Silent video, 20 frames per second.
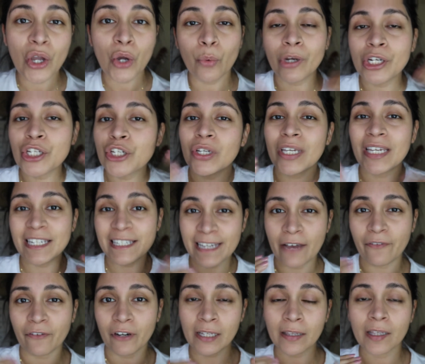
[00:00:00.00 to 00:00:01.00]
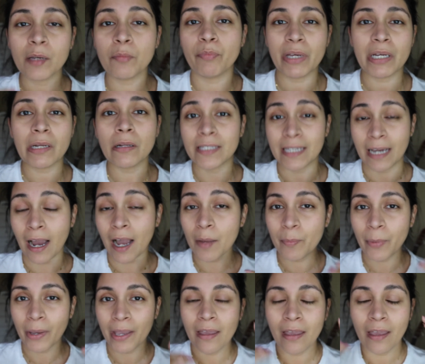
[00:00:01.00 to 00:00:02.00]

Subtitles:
which you can definitely build up.